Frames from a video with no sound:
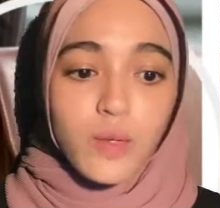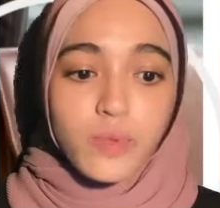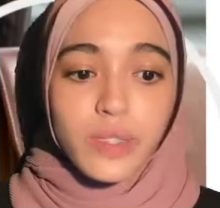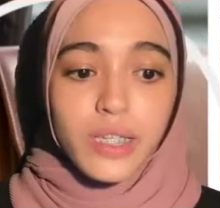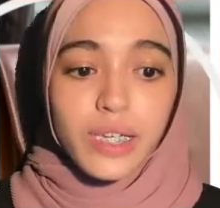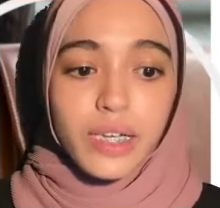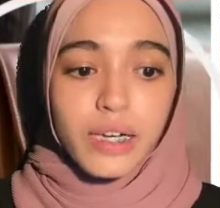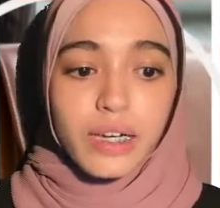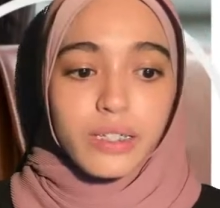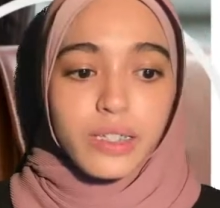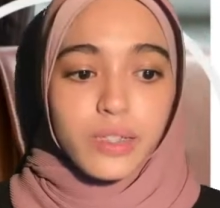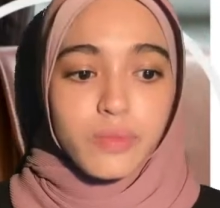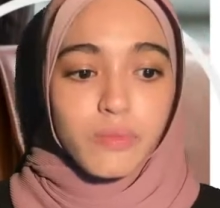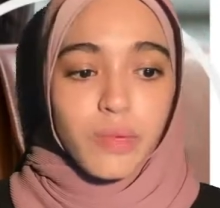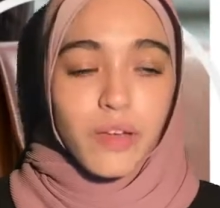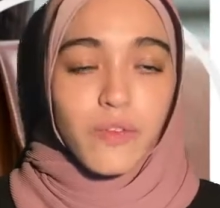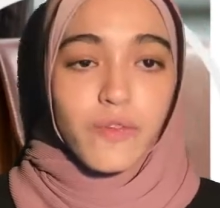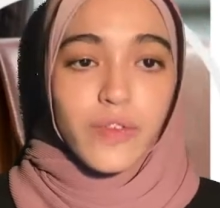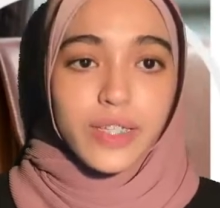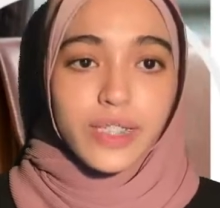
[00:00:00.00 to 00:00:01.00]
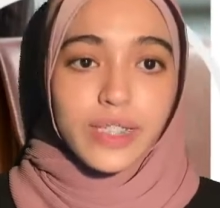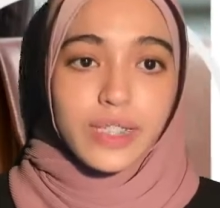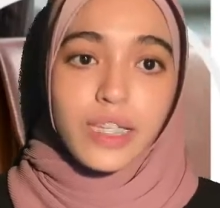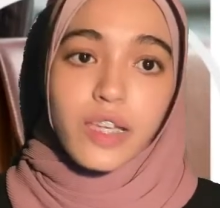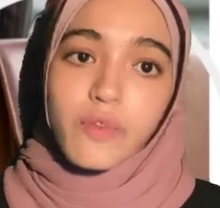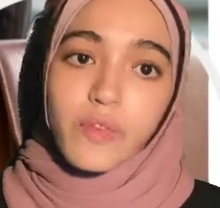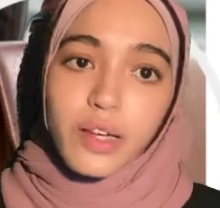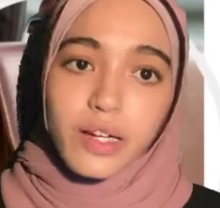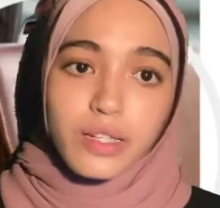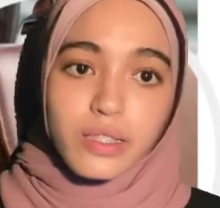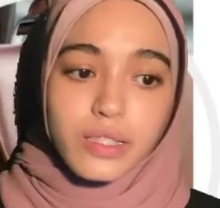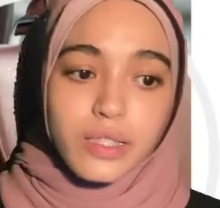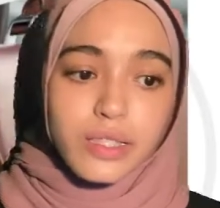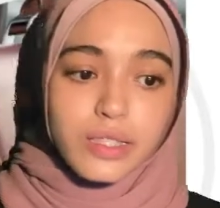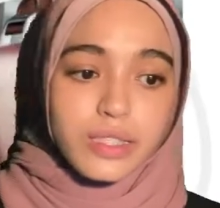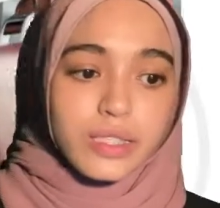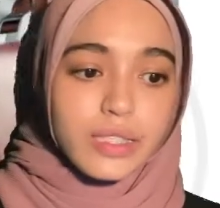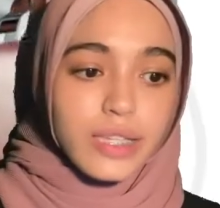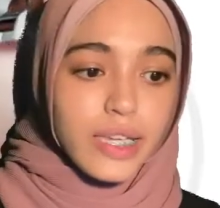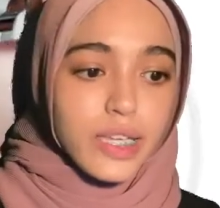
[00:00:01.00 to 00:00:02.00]
seekers may face
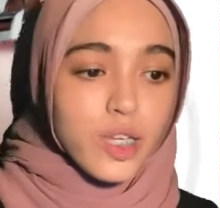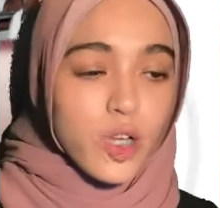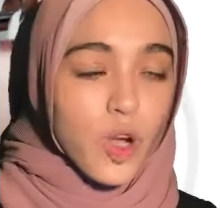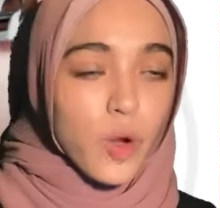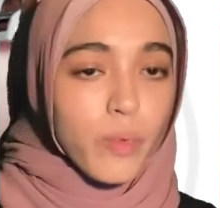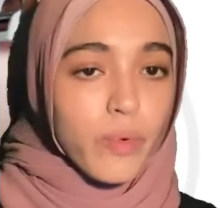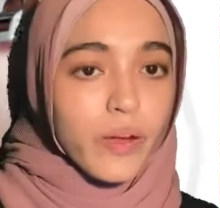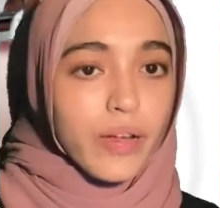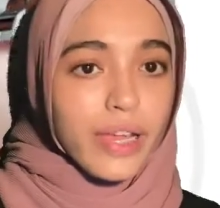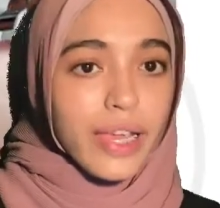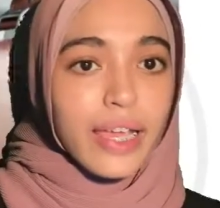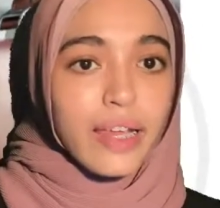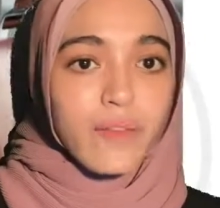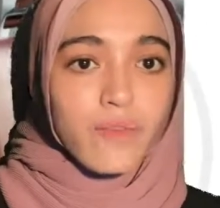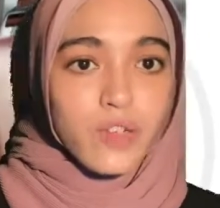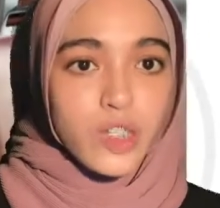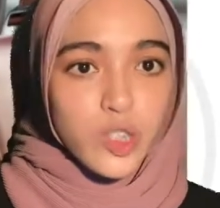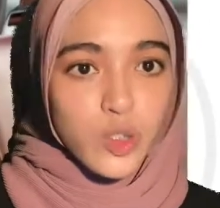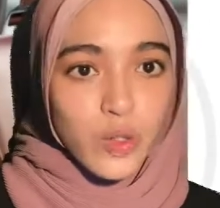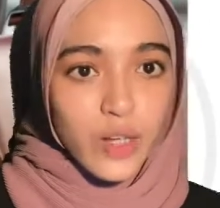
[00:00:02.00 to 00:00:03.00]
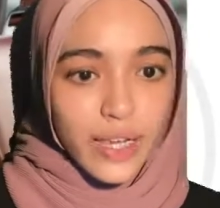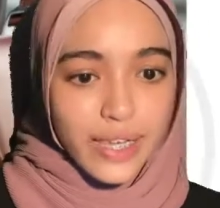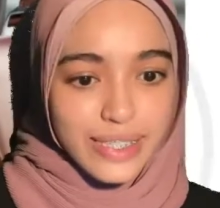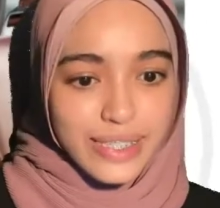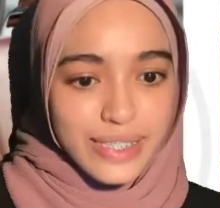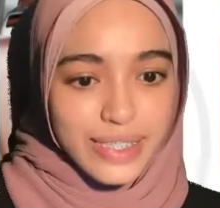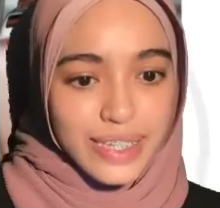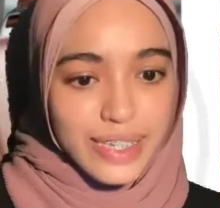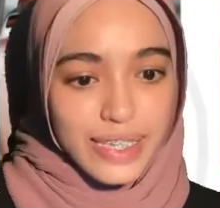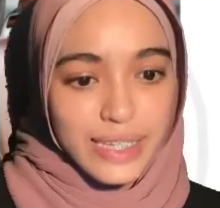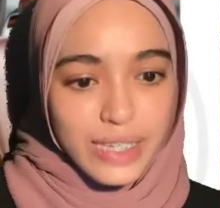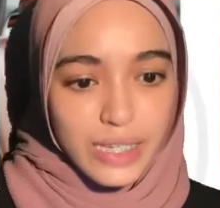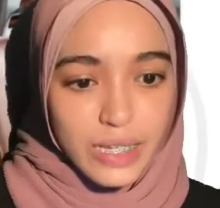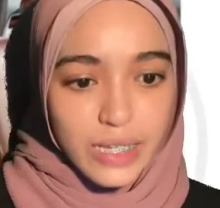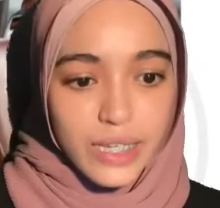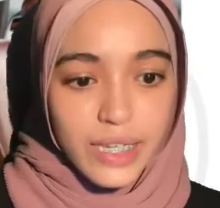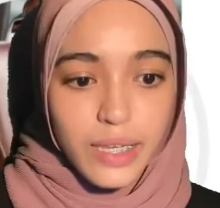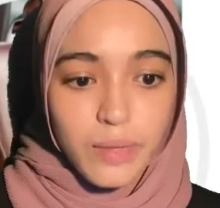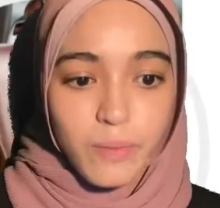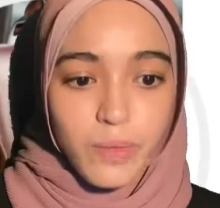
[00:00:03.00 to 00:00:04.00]
difficulties in comparing and visualizing the
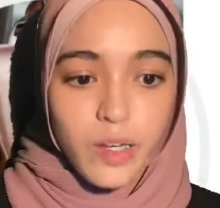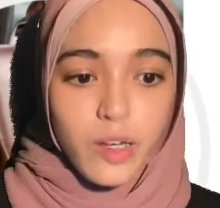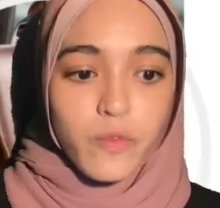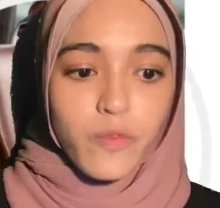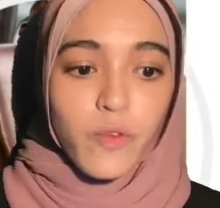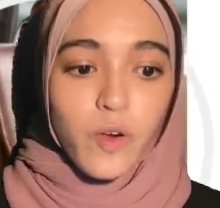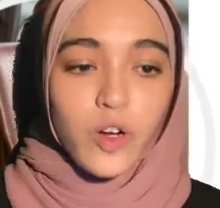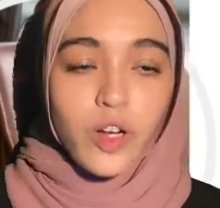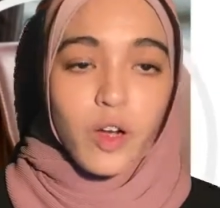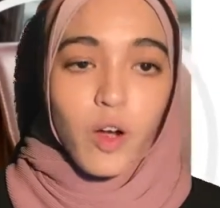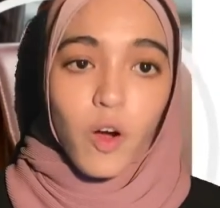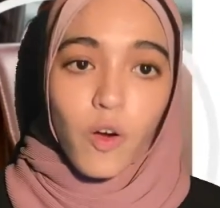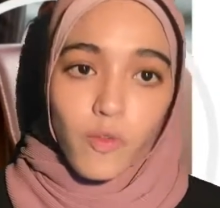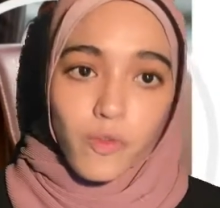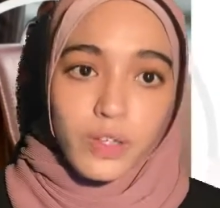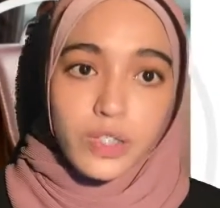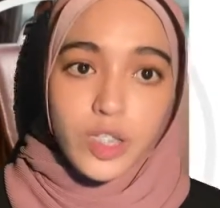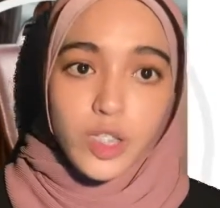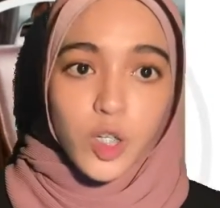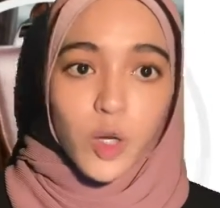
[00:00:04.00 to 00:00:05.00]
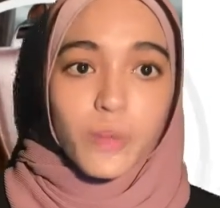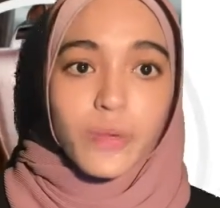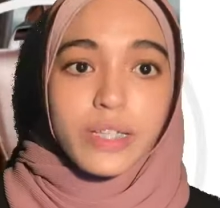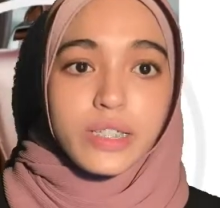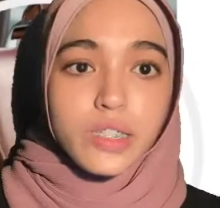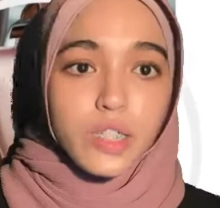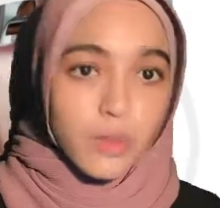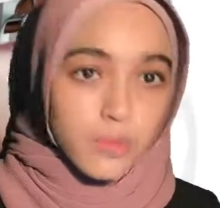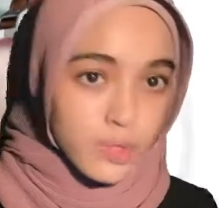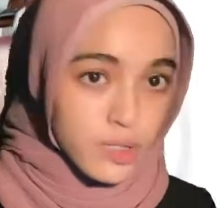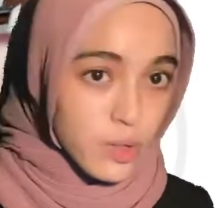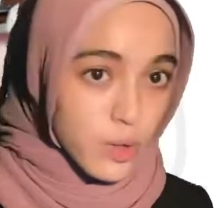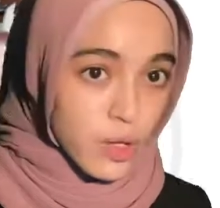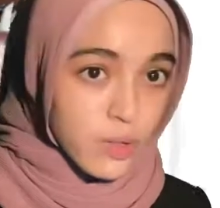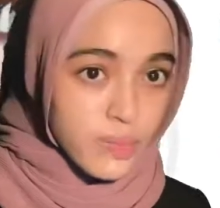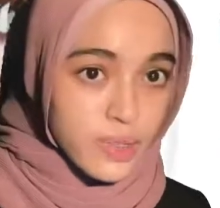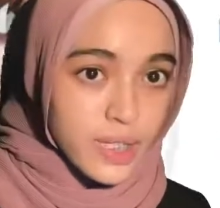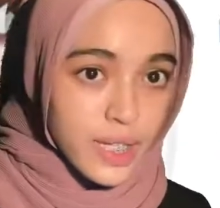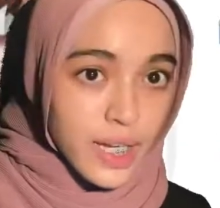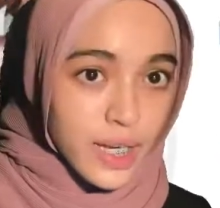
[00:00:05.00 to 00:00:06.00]
demand for the offered job in
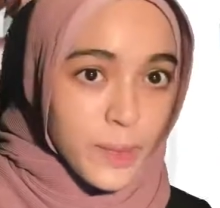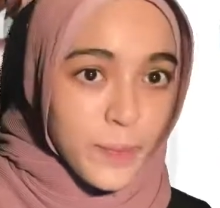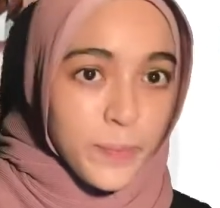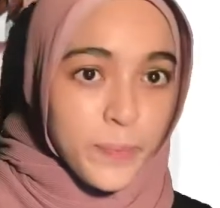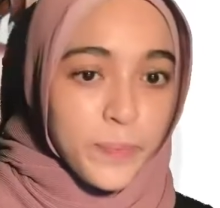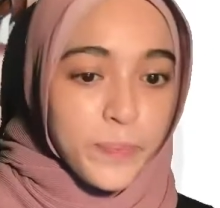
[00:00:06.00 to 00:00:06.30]
JobStreet website.